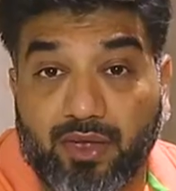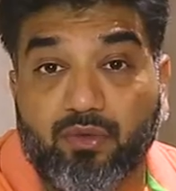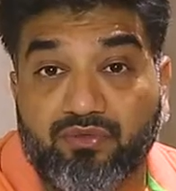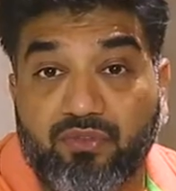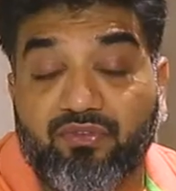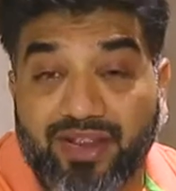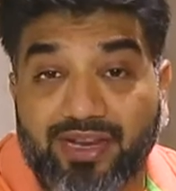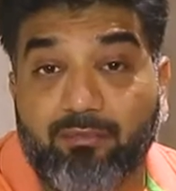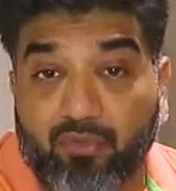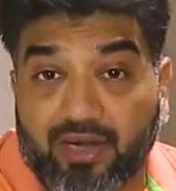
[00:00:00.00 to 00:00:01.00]
one of the
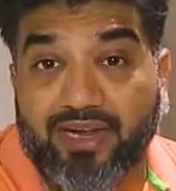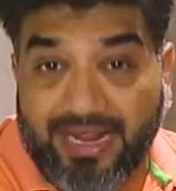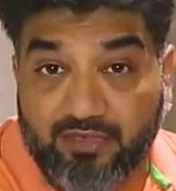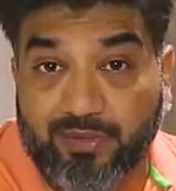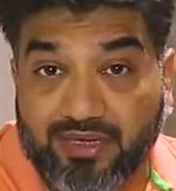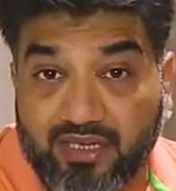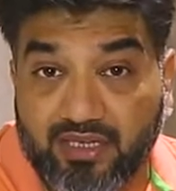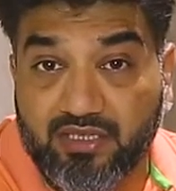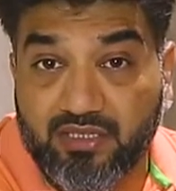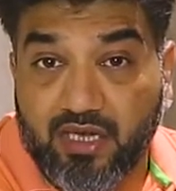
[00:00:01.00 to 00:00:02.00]
very important aspect
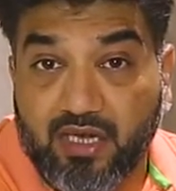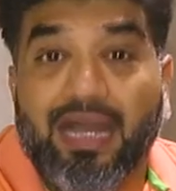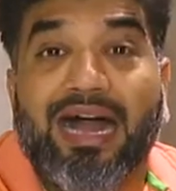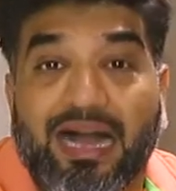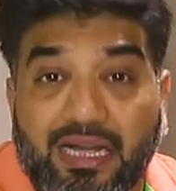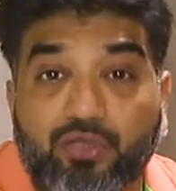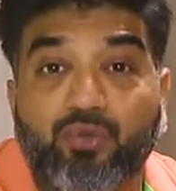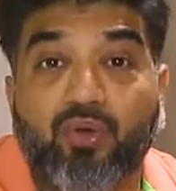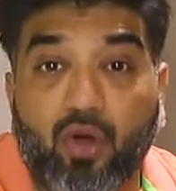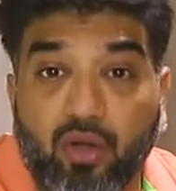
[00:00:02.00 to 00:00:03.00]
there is are
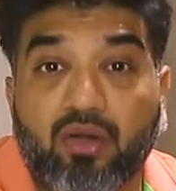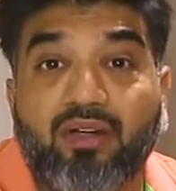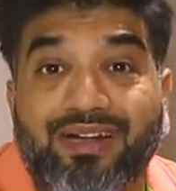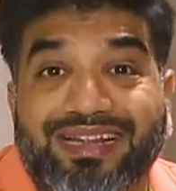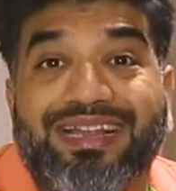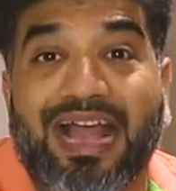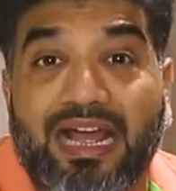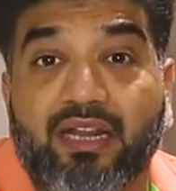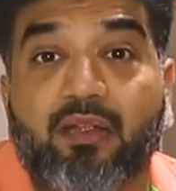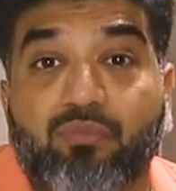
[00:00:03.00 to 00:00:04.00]
you already
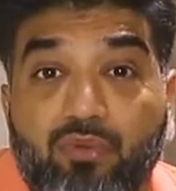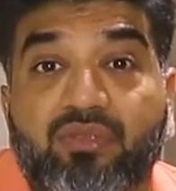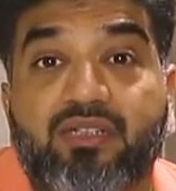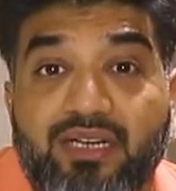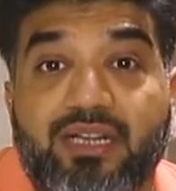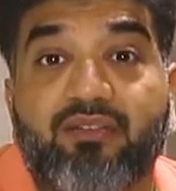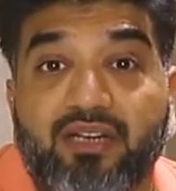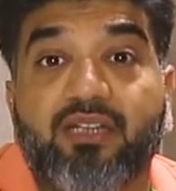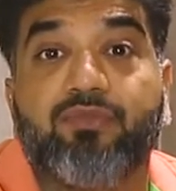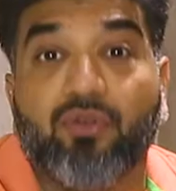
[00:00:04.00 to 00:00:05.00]
carrying books and
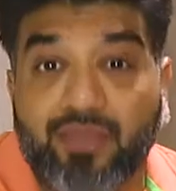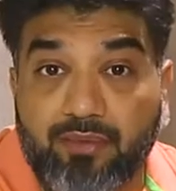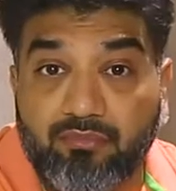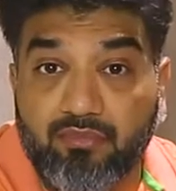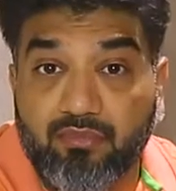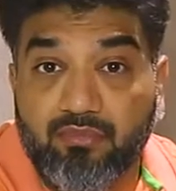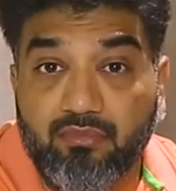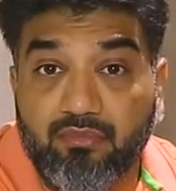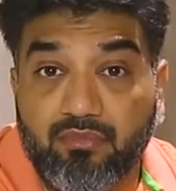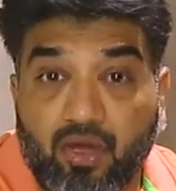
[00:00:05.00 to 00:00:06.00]
DVDs for them
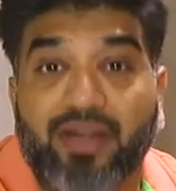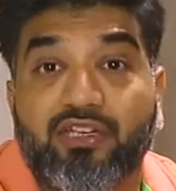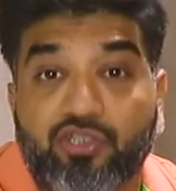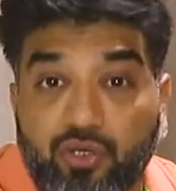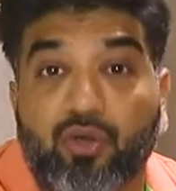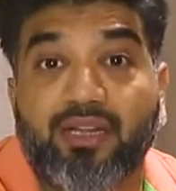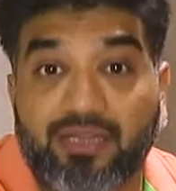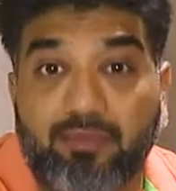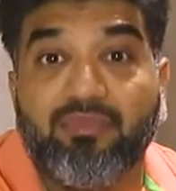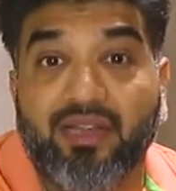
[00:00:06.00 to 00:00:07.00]
and
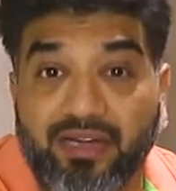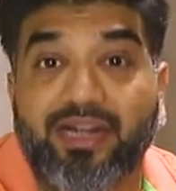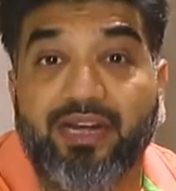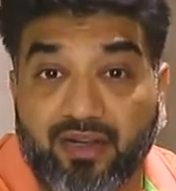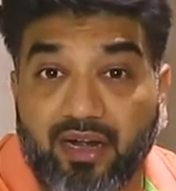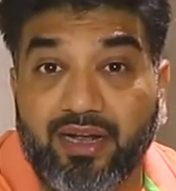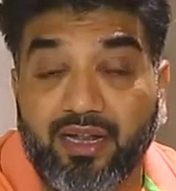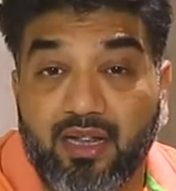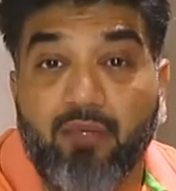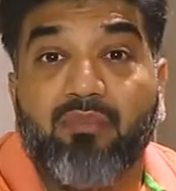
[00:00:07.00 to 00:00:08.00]
ensuring them they read it, right?
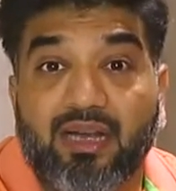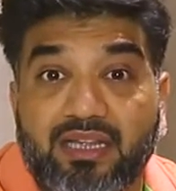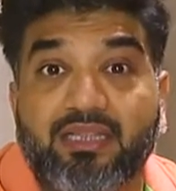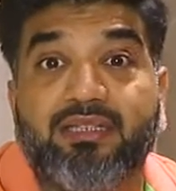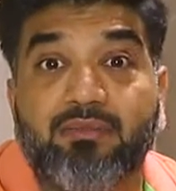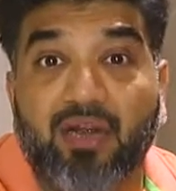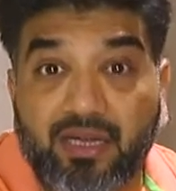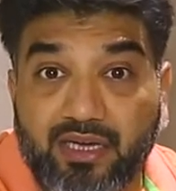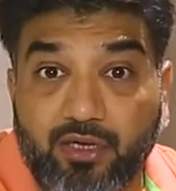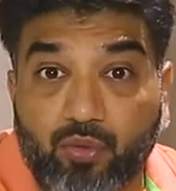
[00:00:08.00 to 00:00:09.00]
Monkey see,
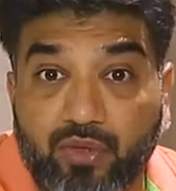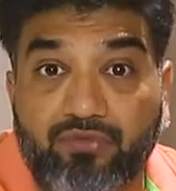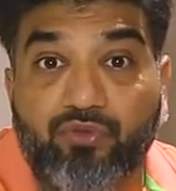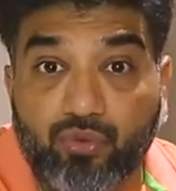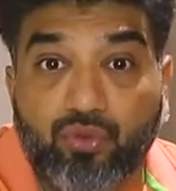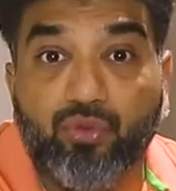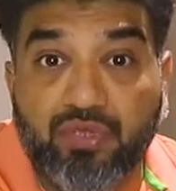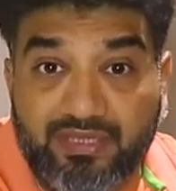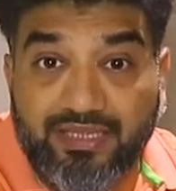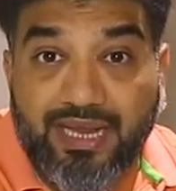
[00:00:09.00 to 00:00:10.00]
monkey do. If you do
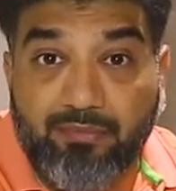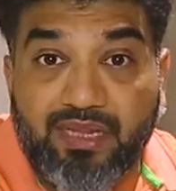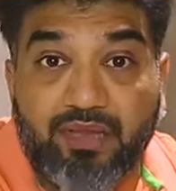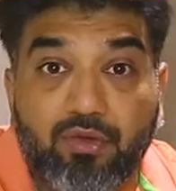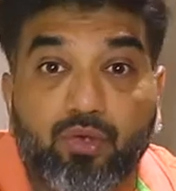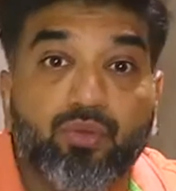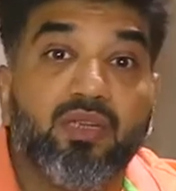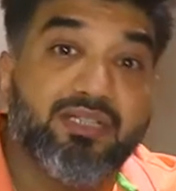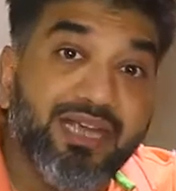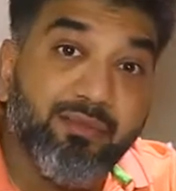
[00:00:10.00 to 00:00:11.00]
the same, they will do
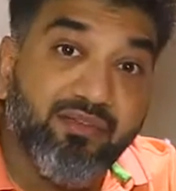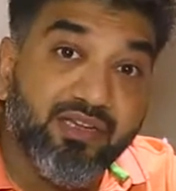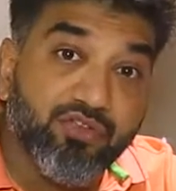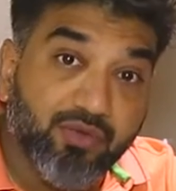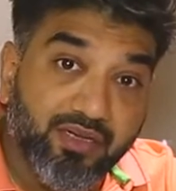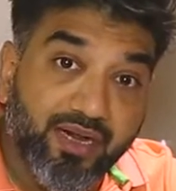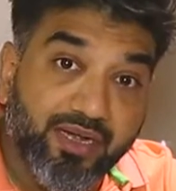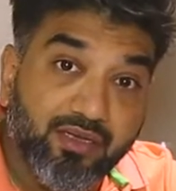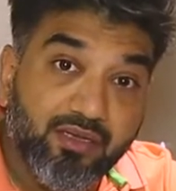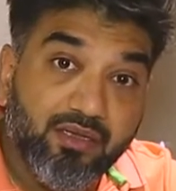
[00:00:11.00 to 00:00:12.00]
the same eventually,
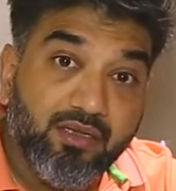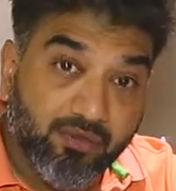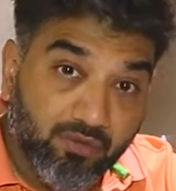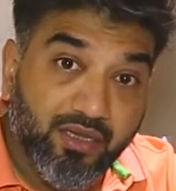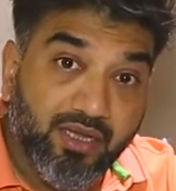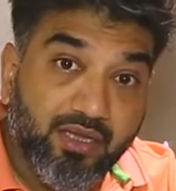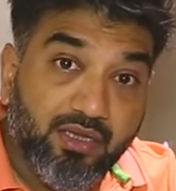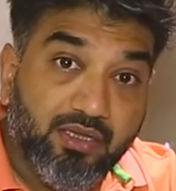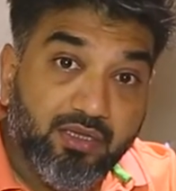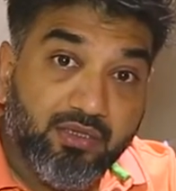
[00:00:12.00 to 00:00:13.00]
right? Okay.
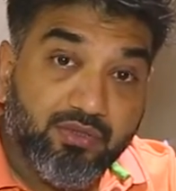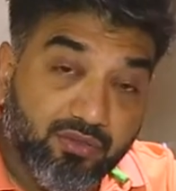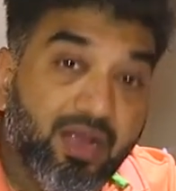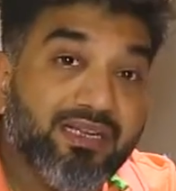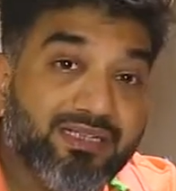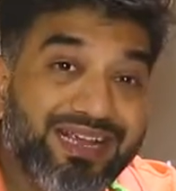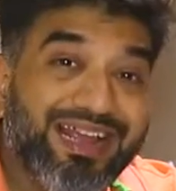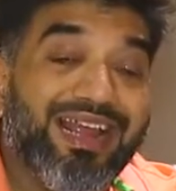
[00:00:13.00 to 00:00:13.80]
So, guys,